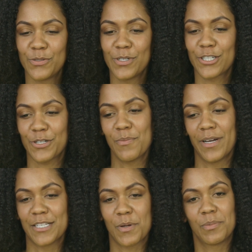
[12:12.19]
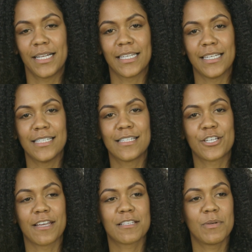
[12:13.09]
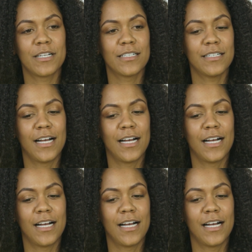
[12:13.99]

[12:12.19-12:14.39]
doing a show. I might as well plug it. It's Shakespeare.